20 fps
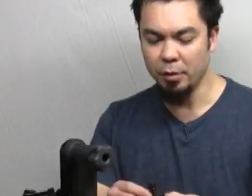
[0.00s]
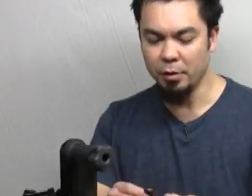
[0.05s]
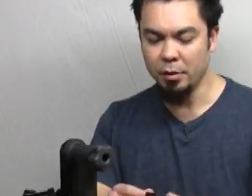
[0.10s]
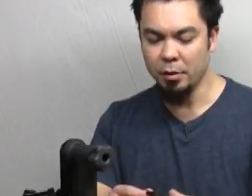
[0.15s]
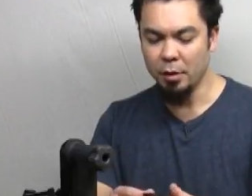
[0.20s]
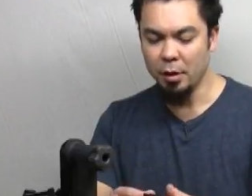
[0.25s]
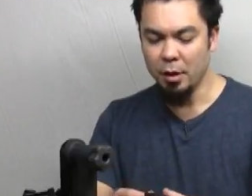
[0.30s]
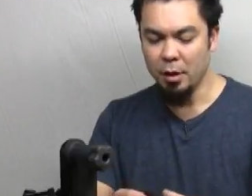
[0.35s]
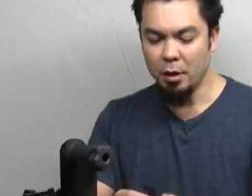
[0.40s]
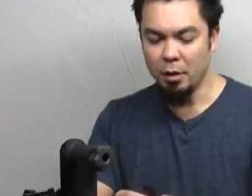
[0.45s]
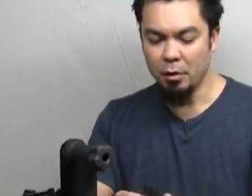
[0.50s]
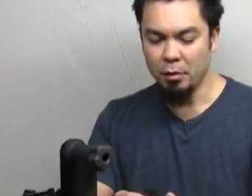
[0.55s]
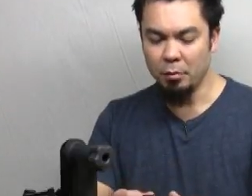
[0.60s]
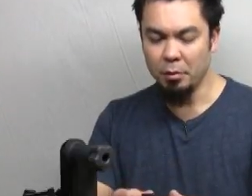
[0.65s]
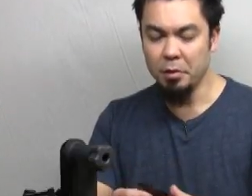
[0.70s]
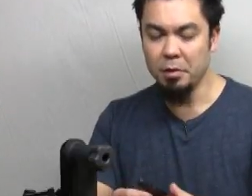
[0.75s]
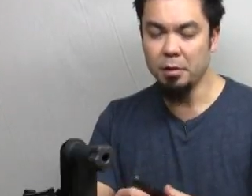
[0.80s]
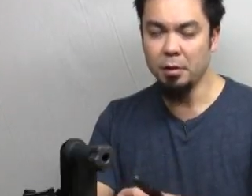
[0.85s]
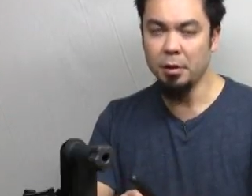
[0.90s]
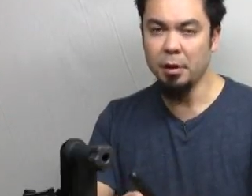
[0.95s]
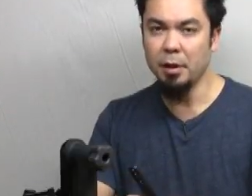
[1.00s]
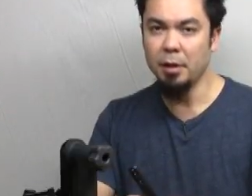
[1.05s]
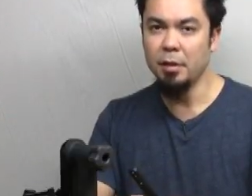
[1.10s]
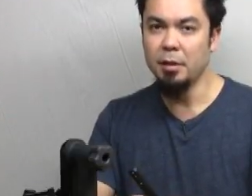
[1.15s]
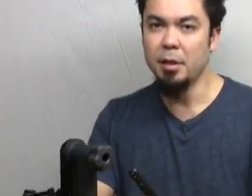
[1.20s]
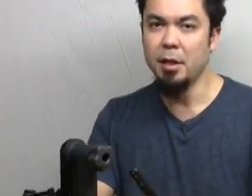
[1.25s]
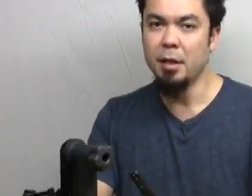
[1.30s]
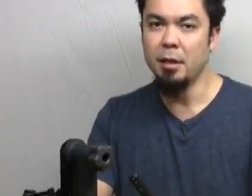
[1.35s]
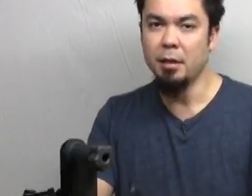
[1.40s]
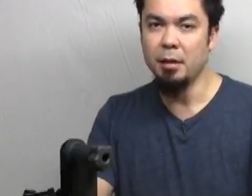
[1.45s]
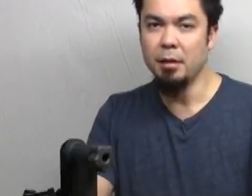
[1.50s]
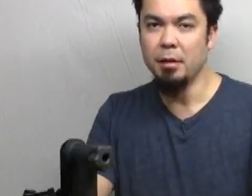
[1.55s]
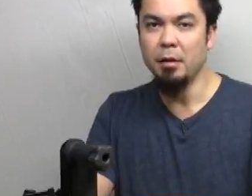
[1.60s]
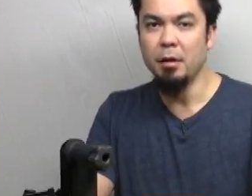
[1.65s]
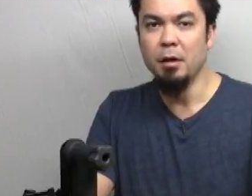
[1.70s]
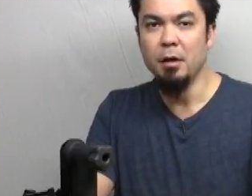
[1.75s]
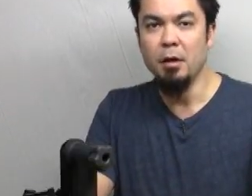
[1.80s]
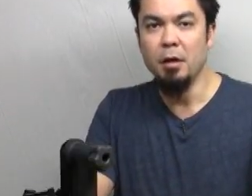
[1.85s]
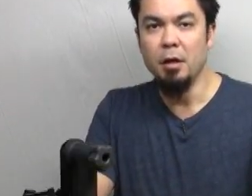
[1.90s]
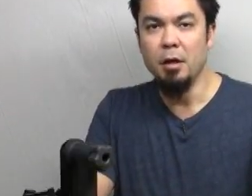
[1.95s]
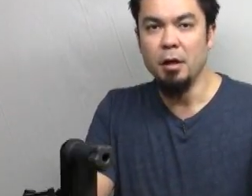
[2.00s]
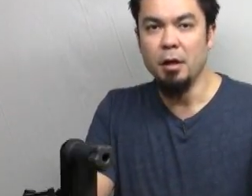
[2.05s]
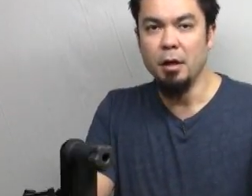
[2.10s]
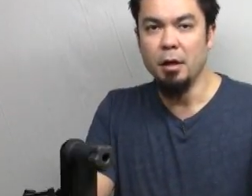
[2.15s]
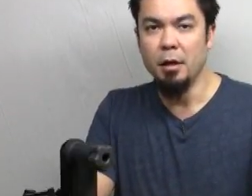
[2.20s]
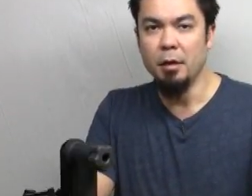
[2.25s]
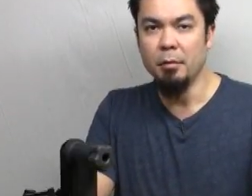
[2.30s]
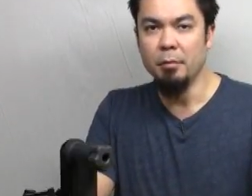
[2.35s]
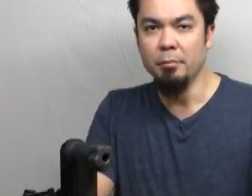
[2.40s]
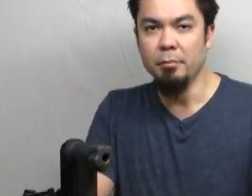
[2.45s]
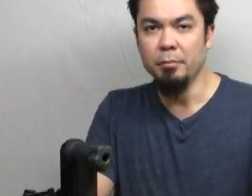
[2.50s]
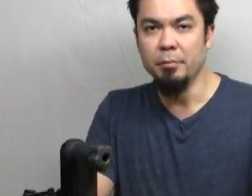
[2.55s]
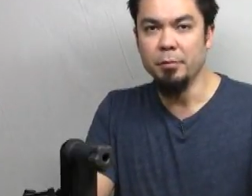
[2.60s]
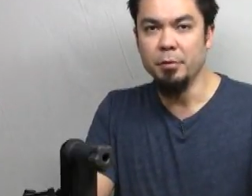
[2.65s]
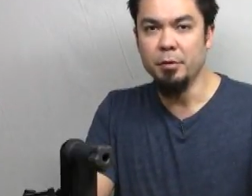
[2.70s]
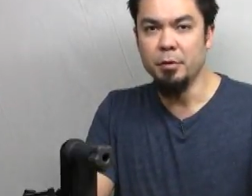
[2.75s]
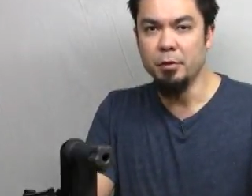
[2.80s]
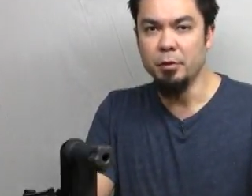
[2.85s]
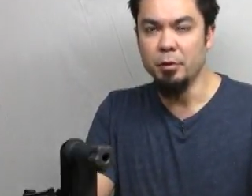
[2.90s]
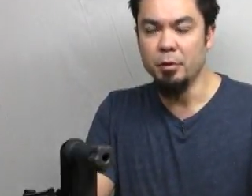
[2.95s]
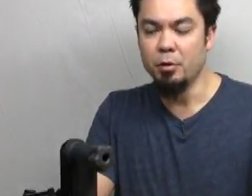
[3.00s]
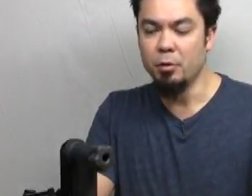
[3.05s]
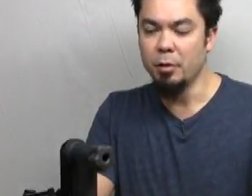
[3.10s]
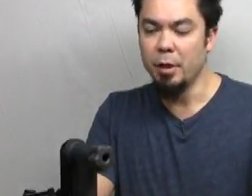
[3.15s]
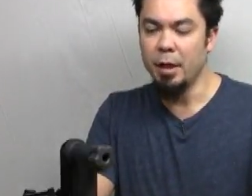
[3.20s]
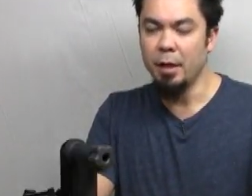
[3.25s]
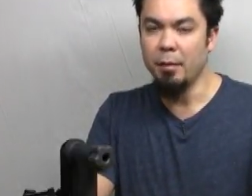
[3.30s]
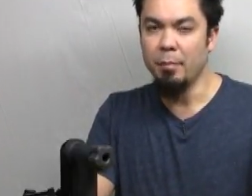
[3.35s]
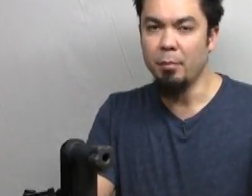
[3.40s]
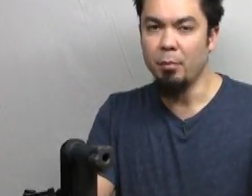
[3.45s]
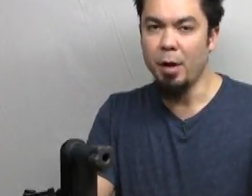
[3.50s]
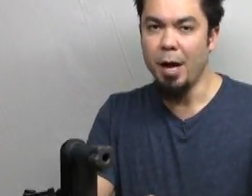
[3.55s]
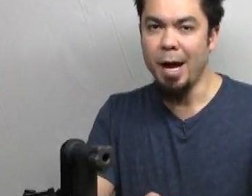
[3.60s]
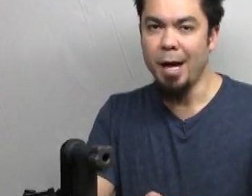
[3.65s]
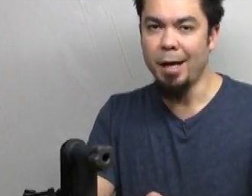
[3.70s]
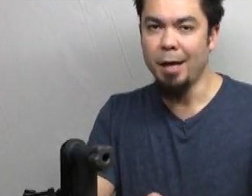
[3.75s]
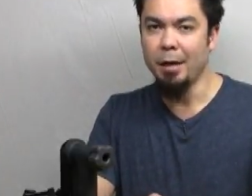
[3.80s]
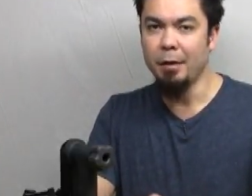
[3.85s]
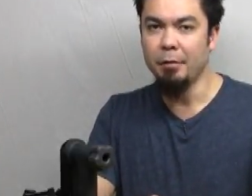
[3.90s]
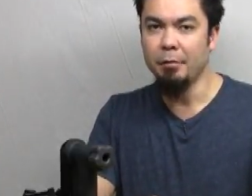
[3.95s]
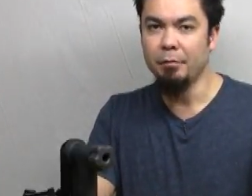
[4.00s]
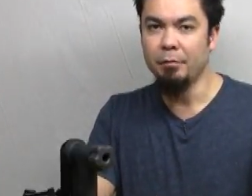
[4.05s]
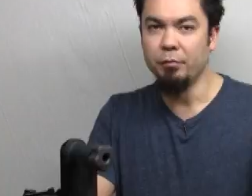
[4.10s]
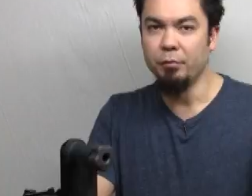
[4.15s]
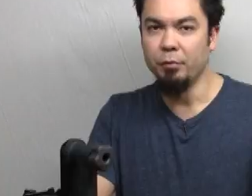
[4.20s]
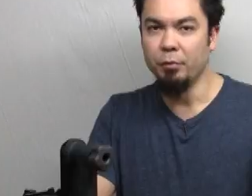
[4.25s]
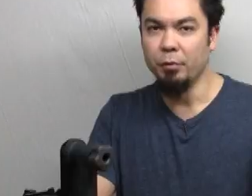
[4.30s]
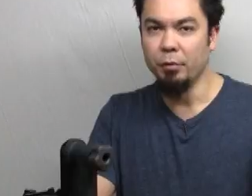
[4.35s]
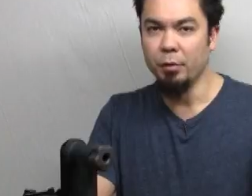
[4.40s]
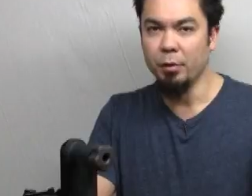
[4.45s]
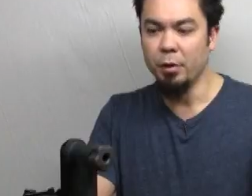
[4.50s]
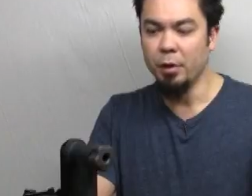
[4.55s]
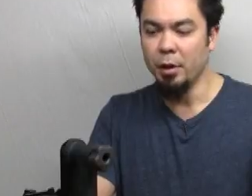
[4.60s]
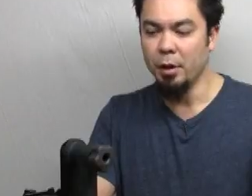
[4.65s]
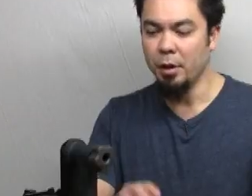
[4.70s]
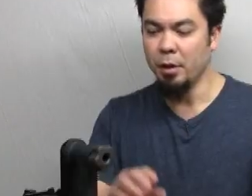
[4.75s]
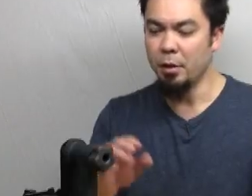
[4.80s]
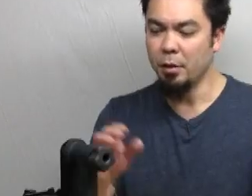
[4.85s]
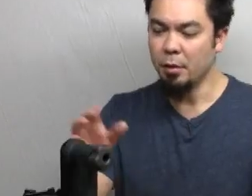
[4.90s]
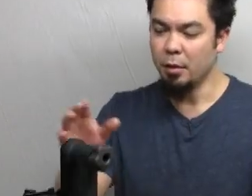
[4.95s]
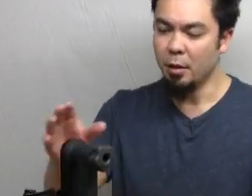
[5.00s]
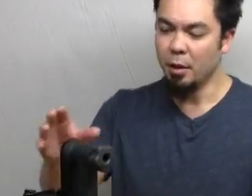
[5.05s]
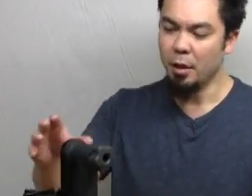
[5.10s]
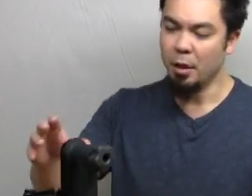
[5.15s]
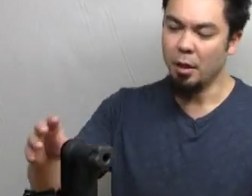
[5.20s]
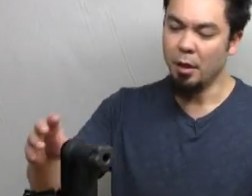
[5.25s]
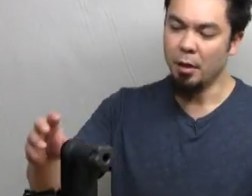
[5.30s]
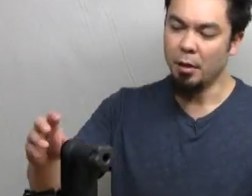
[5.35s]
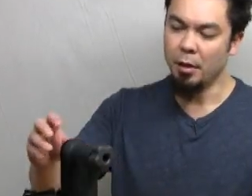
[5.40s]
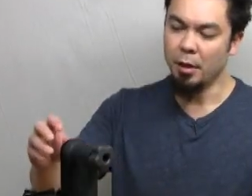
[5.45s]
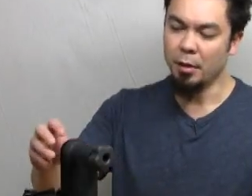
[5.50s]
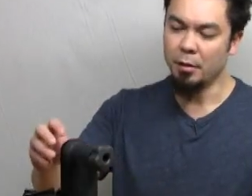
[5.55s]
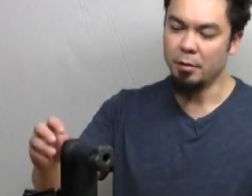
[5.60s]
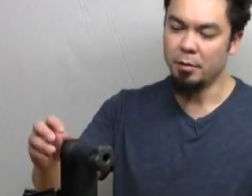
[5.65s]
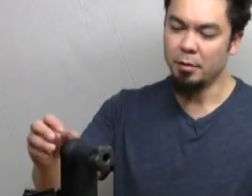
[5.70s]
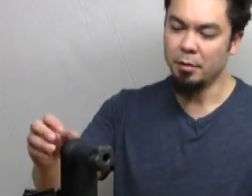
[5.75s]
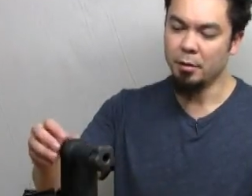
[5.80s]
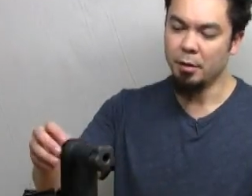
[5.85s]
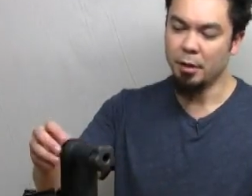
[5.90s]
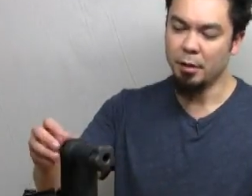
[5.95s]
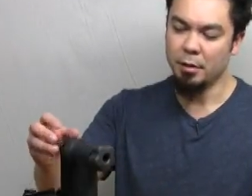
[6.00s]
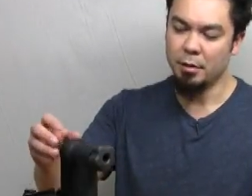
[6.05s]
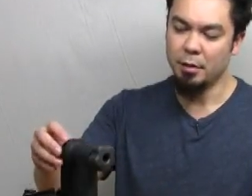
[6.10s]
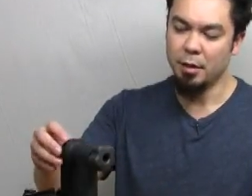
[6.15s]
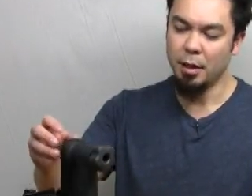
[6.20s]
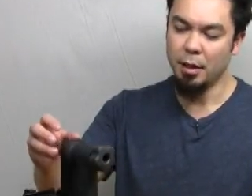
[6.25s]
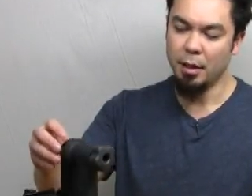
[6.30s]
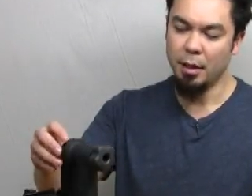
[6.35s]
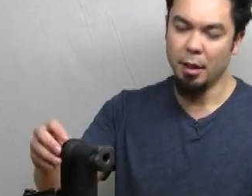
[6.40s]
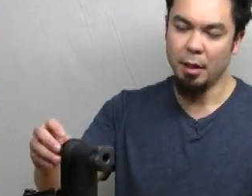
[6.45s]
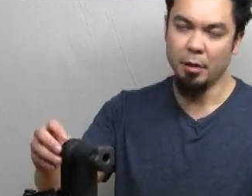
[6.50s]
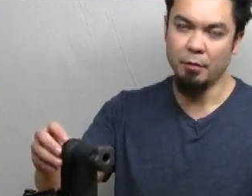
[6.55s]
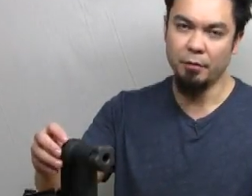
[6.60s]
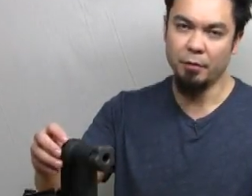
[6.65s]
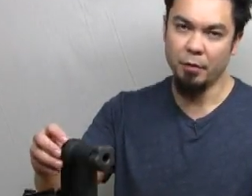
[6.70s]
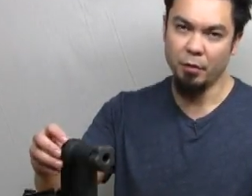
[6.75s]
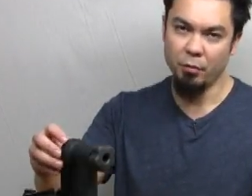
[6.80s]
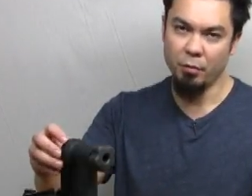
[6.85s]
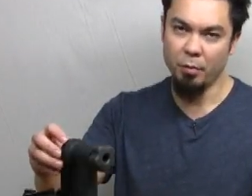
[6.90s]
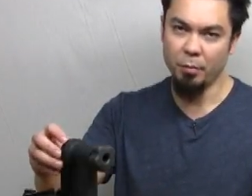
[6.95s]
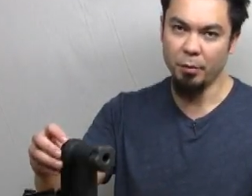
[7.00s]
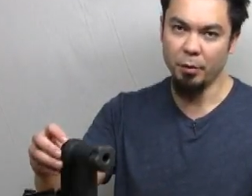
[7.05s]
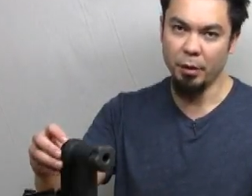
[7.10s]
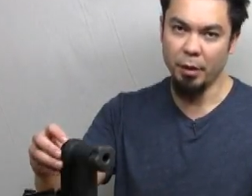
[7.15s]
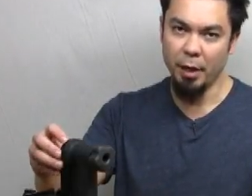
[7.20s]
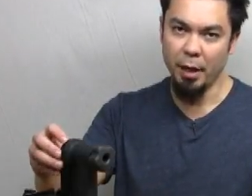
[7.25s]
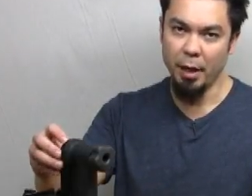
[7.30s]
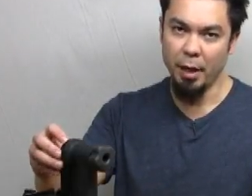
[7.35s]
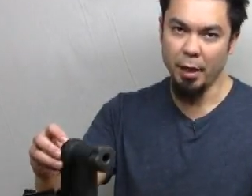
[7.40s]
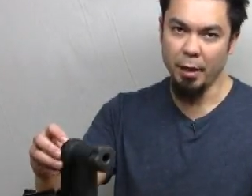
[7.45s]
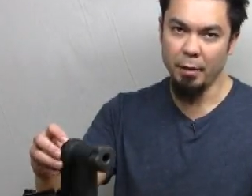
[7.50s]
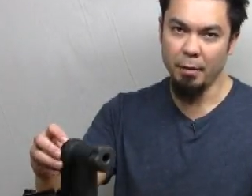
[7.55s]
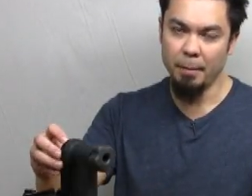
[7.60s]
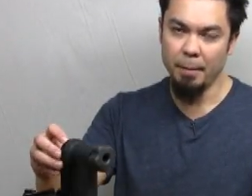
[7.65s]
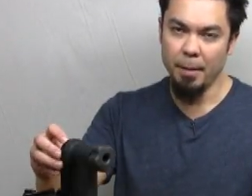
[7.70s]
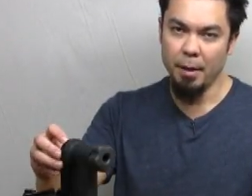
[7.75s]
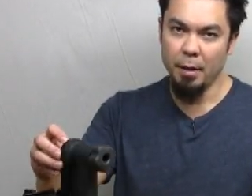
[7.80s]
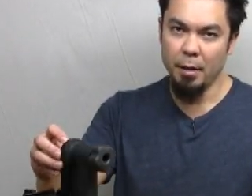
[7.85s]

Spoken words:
It's originally intended to create a bracket for the that's dedicated for the Wimberley head,